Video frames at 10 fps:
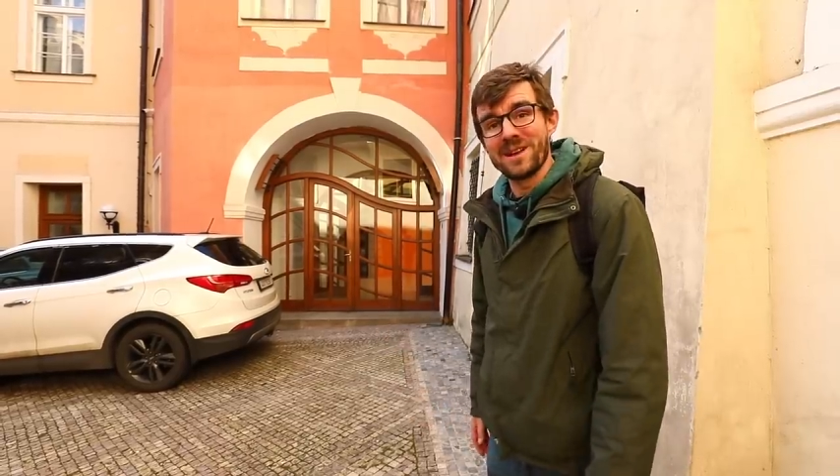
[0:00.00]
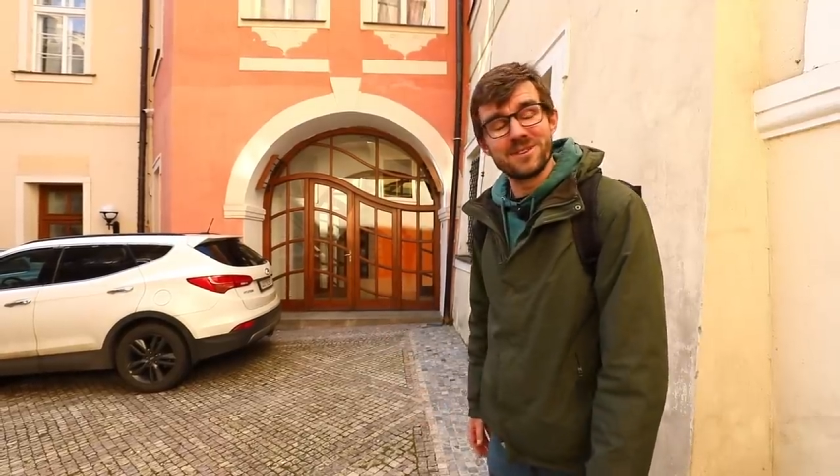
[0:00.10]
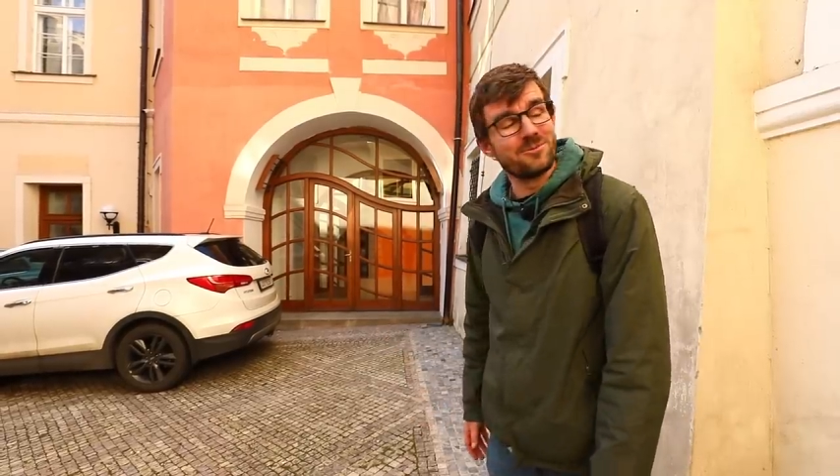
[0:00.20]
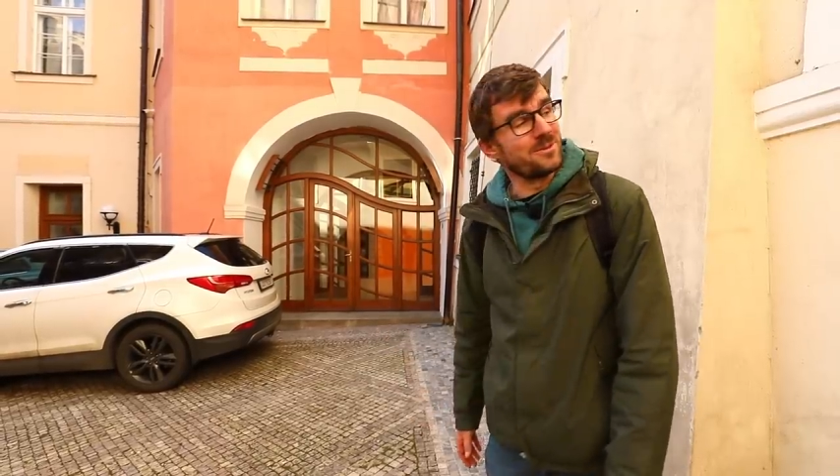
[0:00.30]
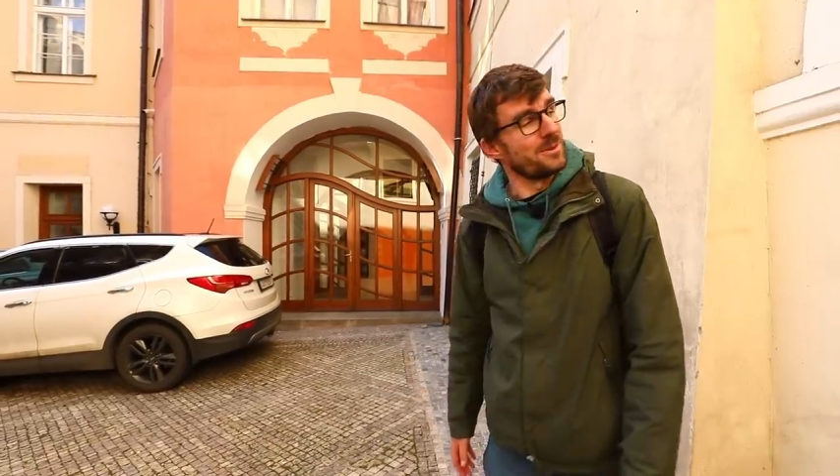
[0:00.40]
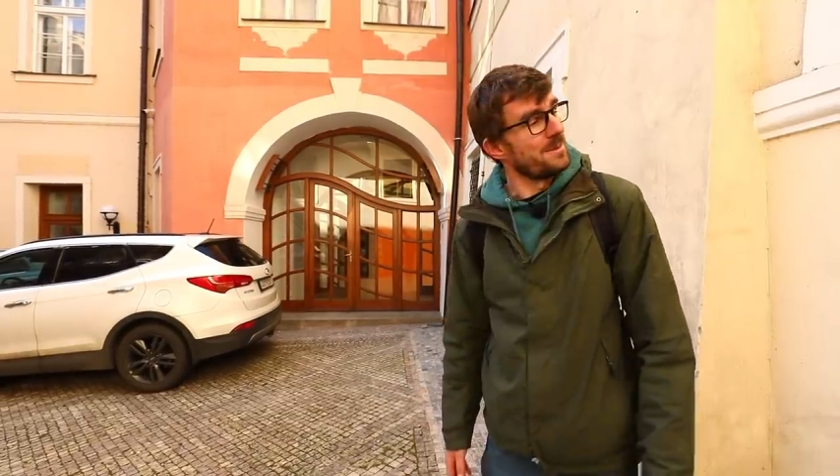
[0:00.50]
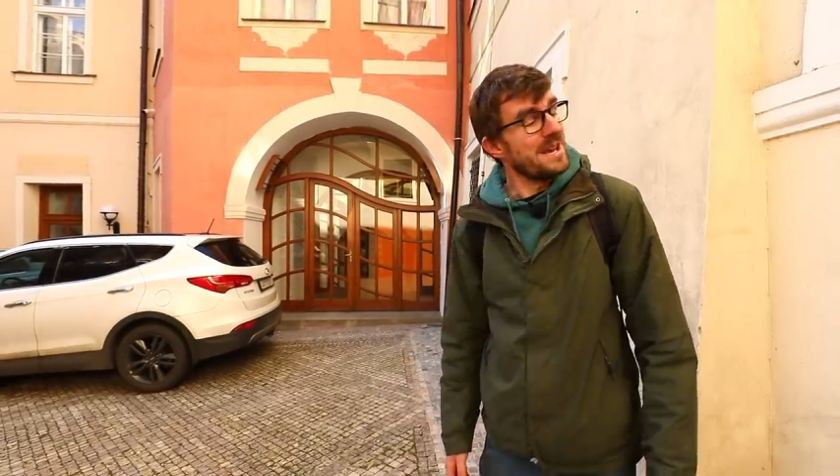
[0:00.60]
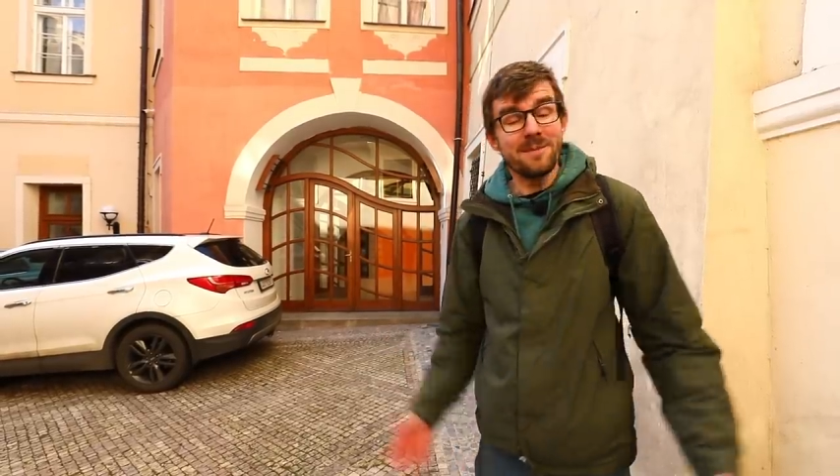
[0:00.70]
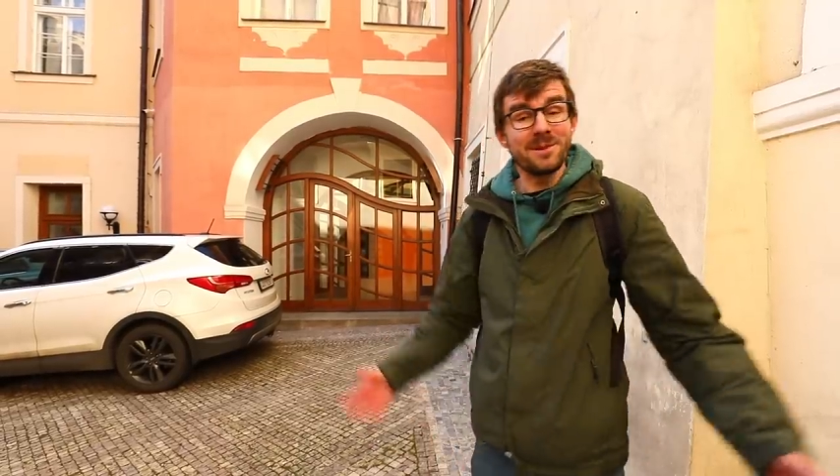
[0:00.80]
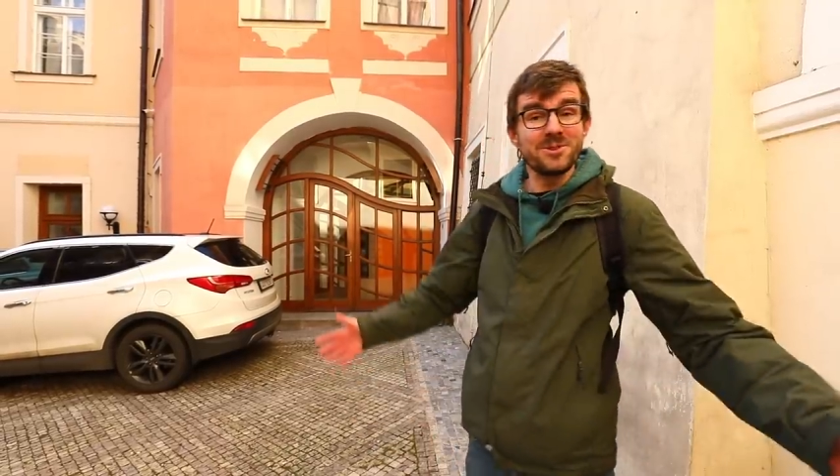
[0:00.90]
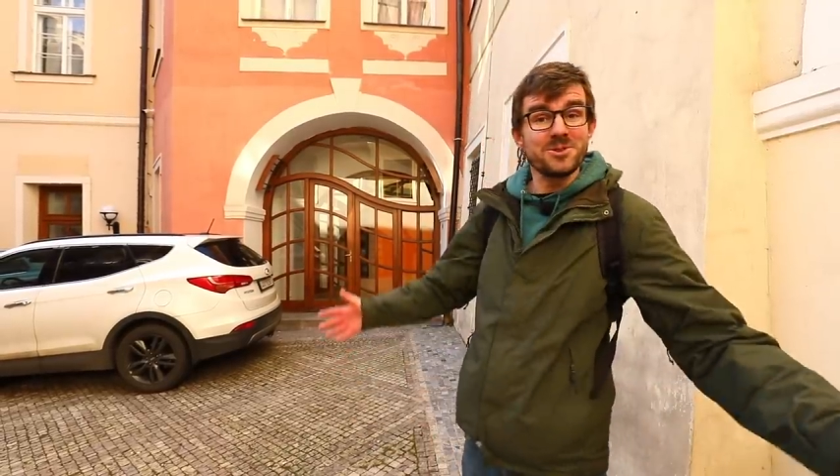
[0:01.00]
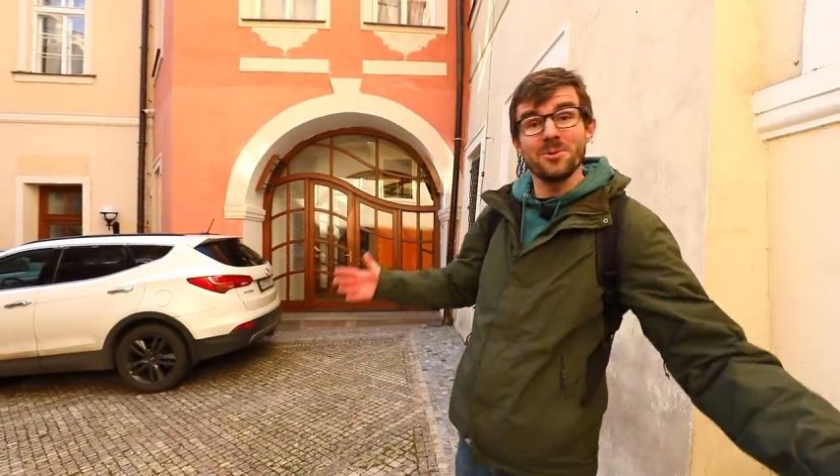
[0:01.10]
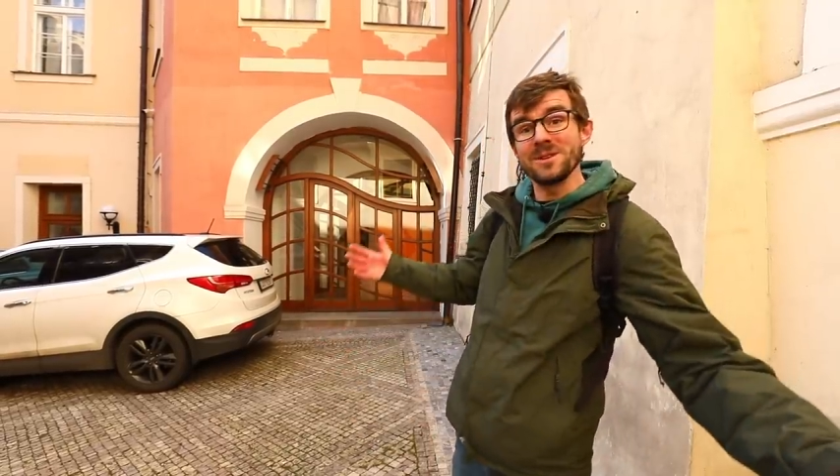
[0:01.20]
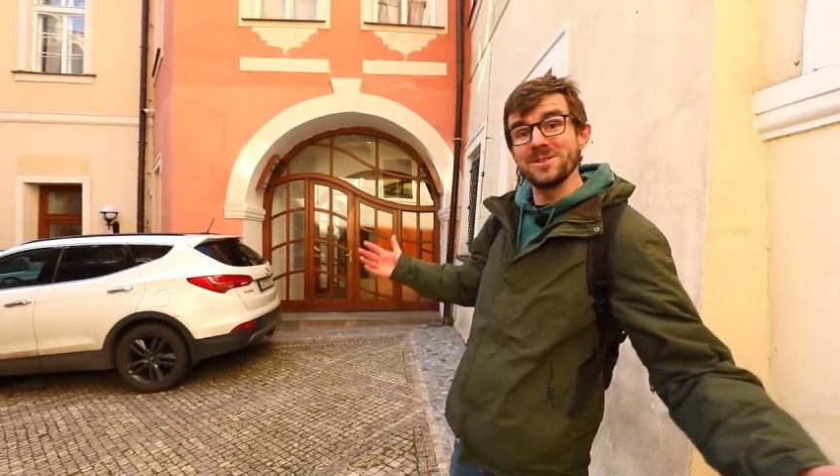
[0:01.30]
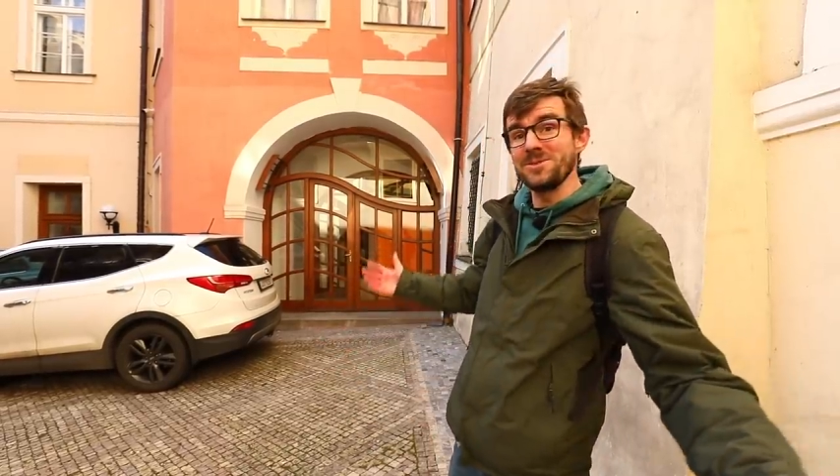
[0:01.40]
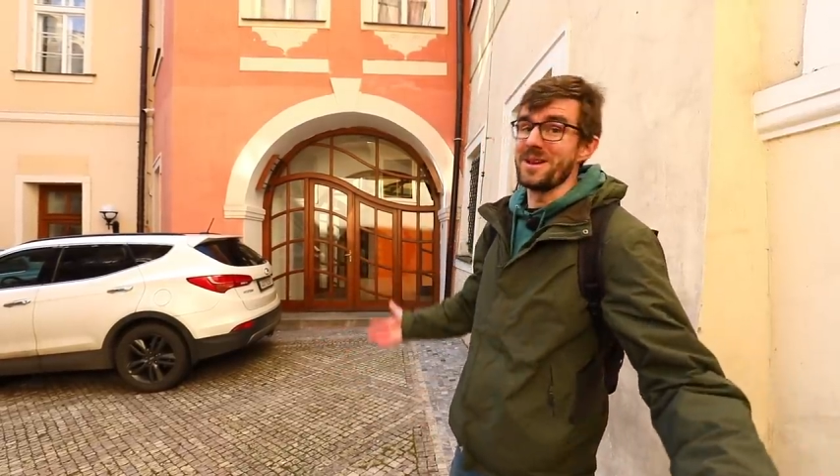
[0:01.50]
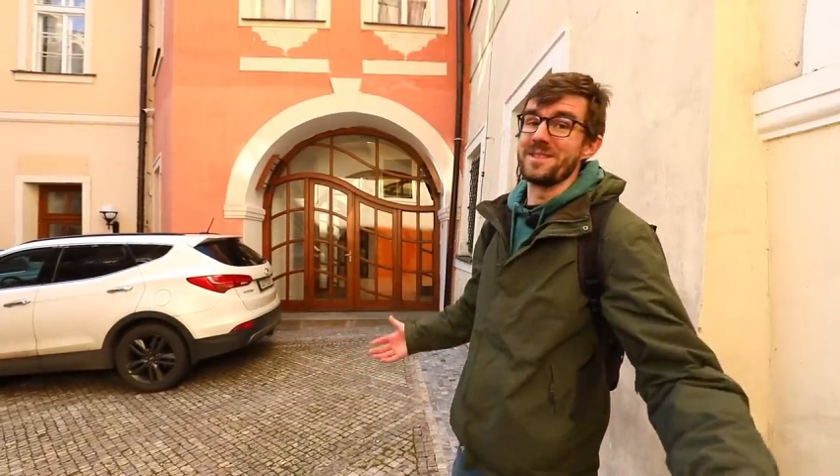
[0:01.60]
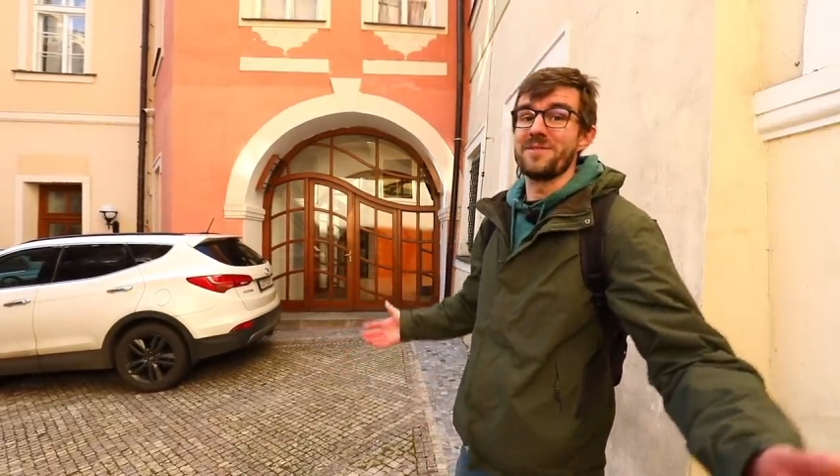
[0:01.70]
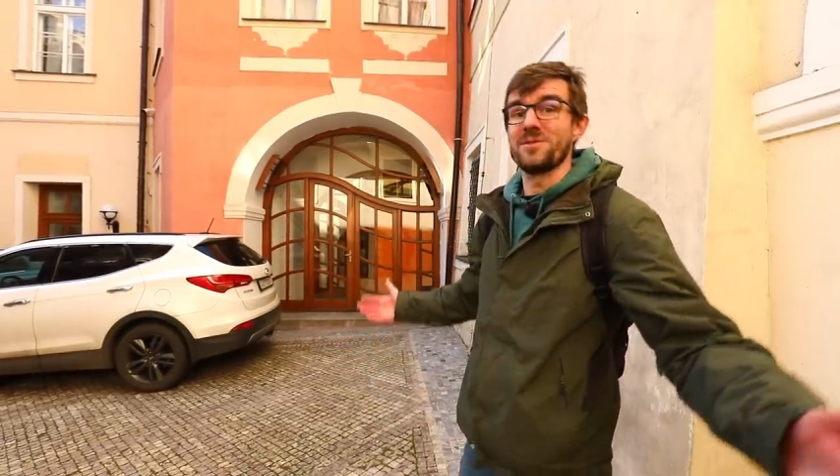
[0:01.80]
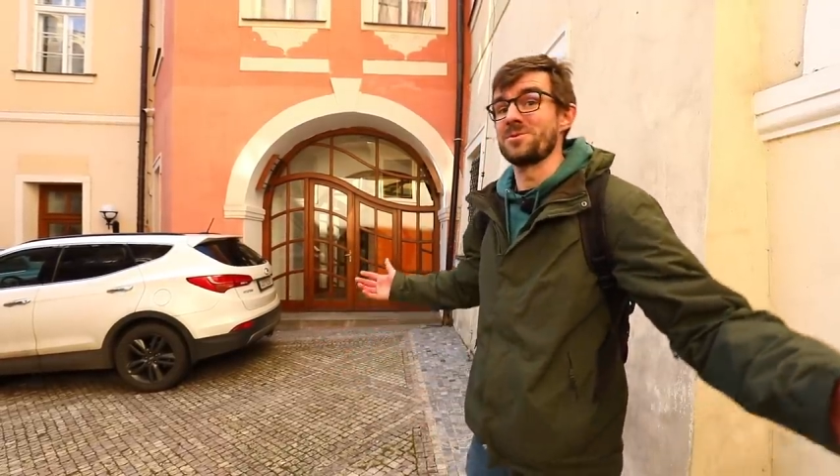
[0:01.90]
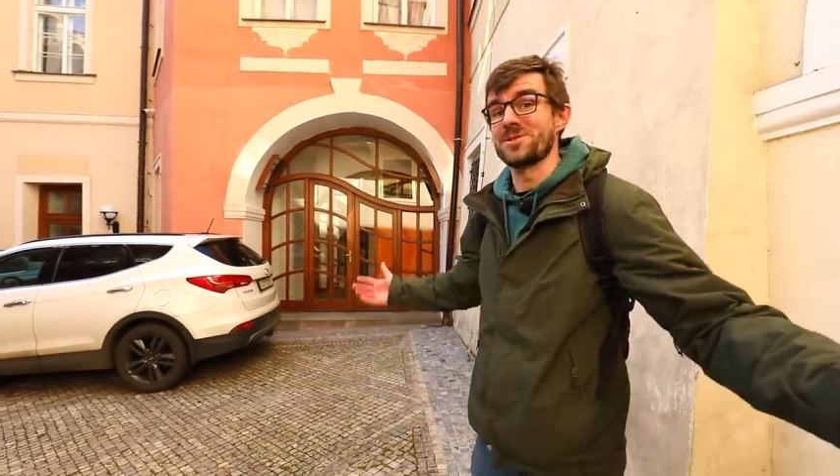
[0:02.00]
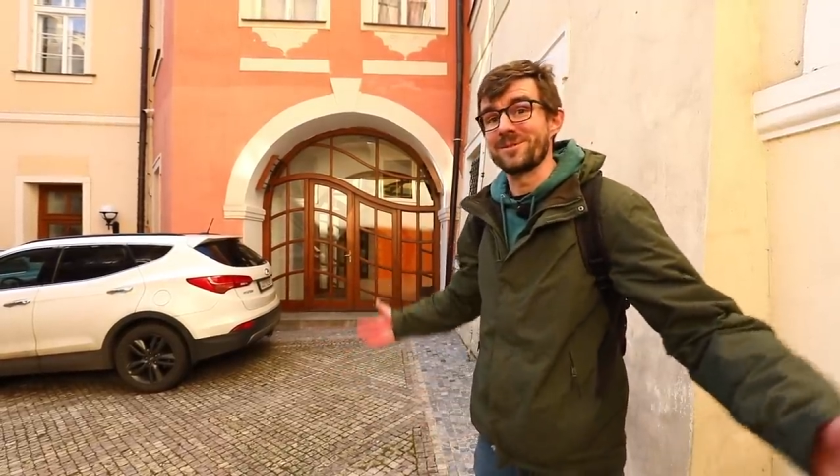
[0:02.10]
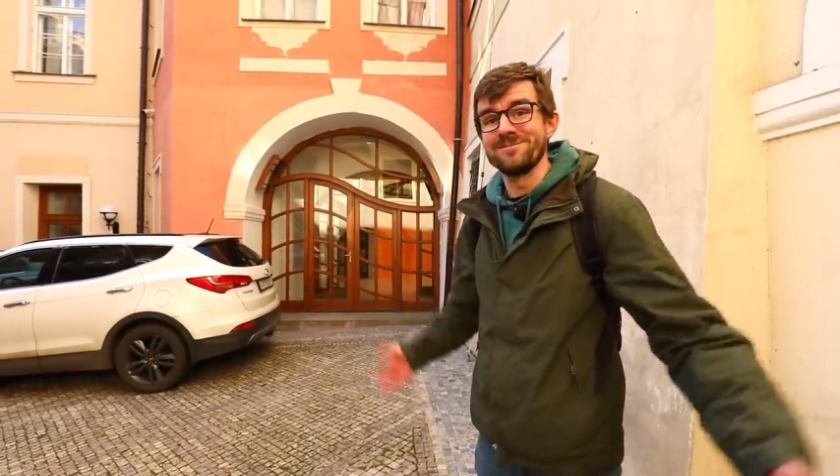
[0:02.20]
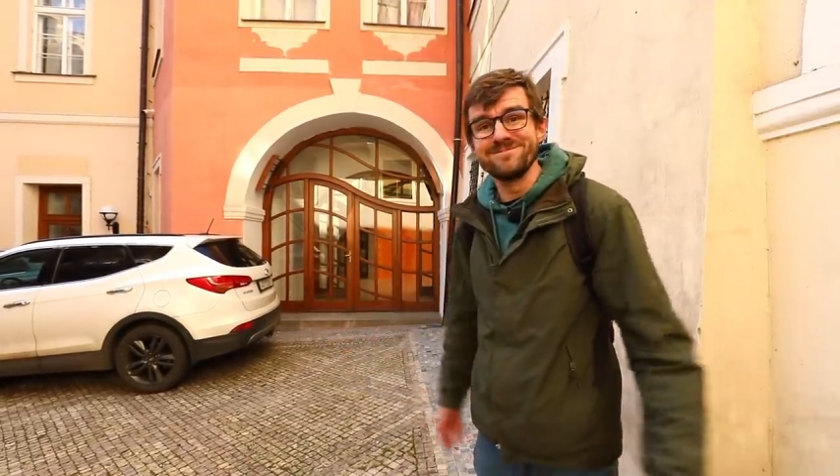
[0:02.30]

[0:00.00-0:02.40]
and we will be able to show it to you in the future.